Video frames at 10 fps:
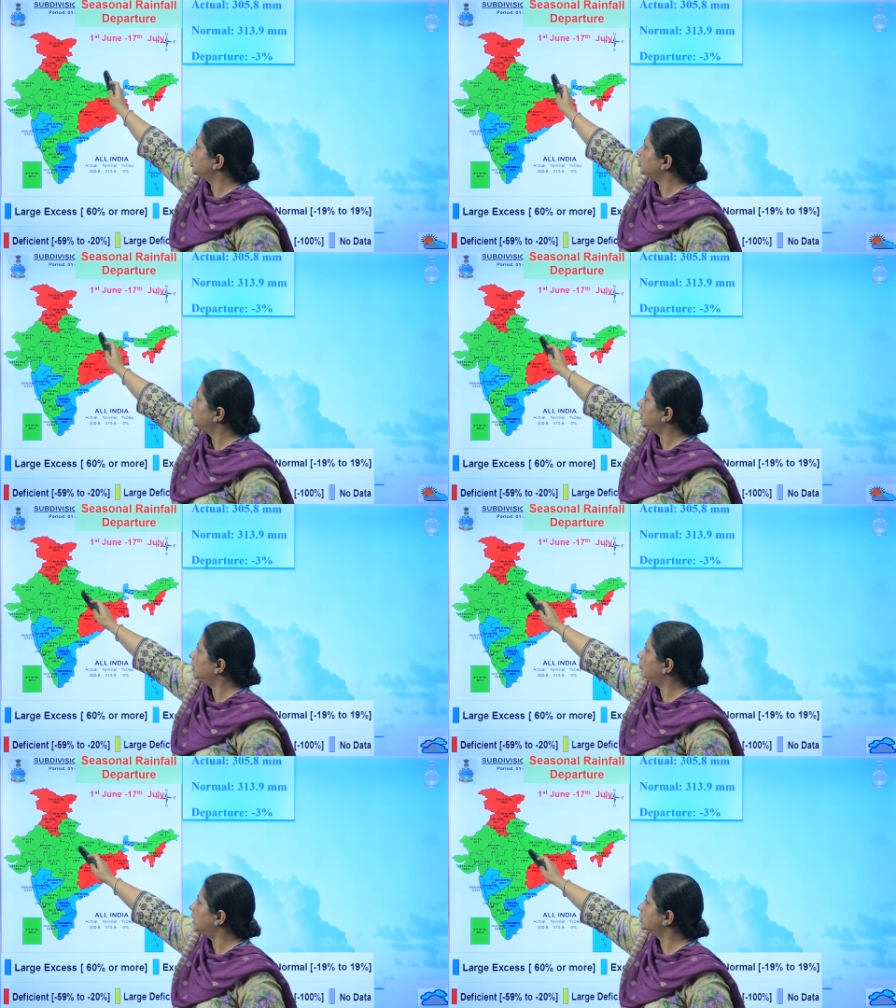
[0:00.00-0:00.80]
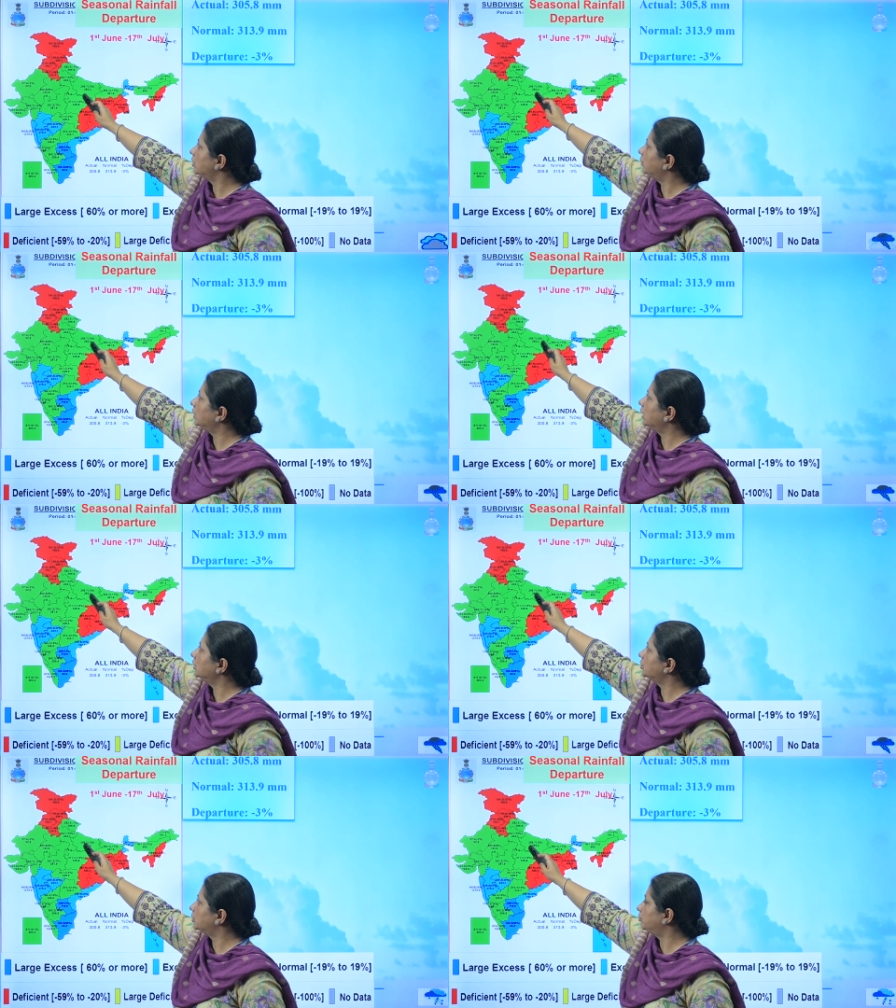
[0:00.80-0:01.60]
Kashmir, Himachal
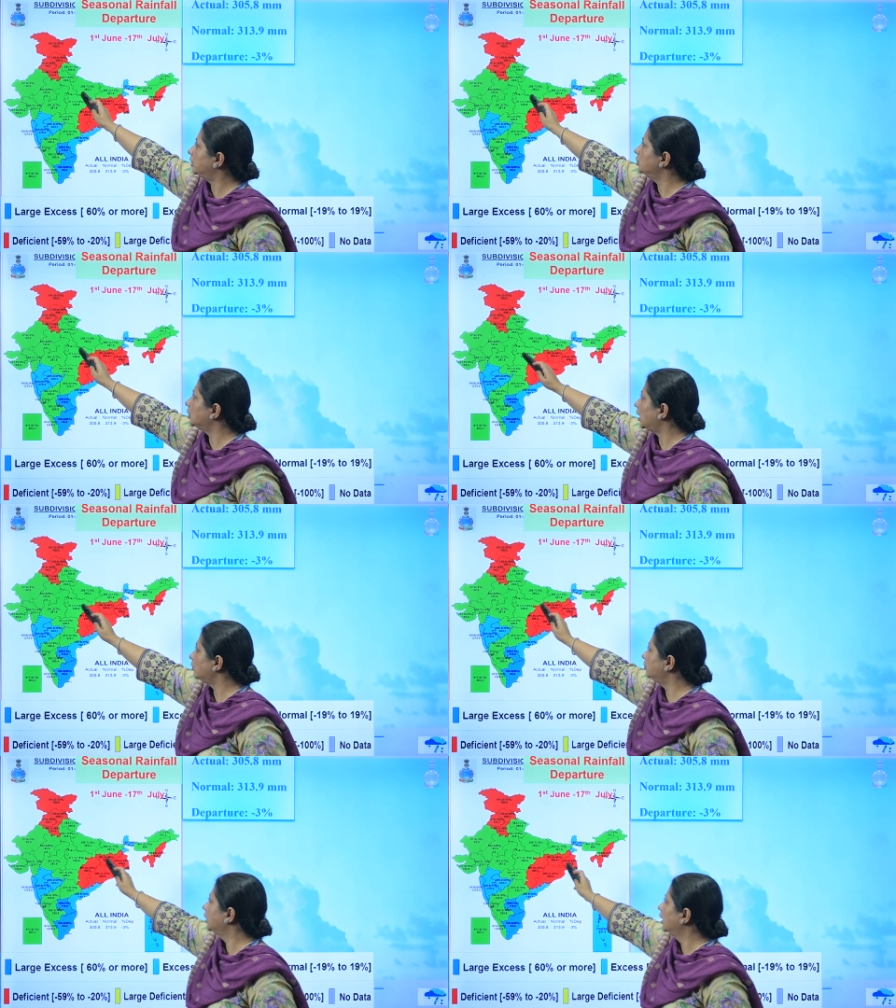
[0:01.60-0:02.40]
Pradesh, Punjab,